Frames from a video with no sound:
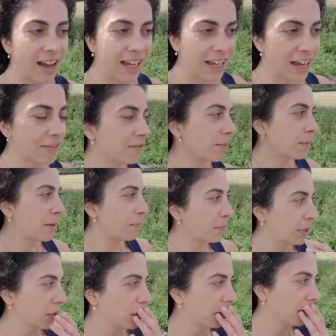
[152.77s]
can
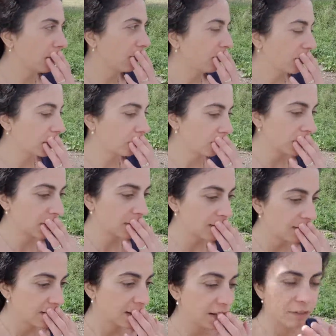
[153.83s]
remember
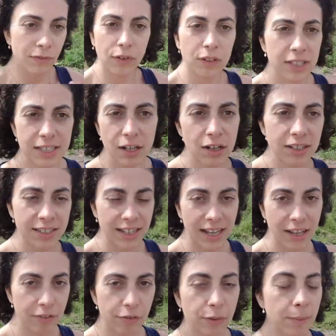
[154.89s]
for as long as I
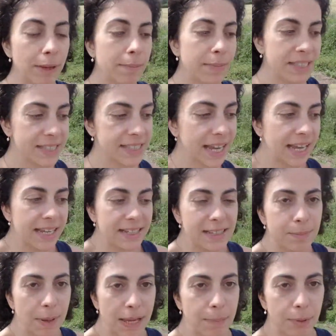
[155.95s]
can remember saying
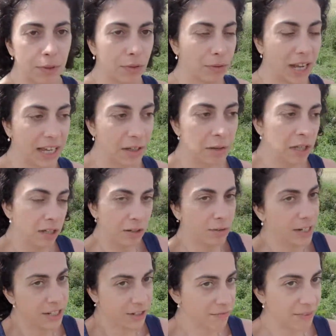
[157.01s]
to people like, oh,
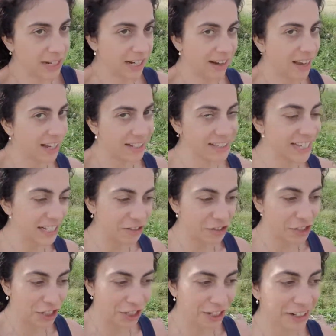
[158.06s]
I don't really like
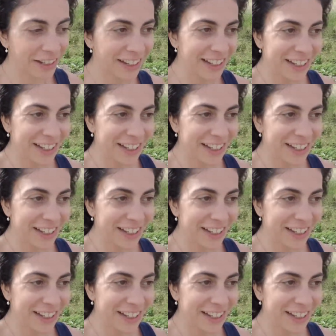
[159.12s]
attention,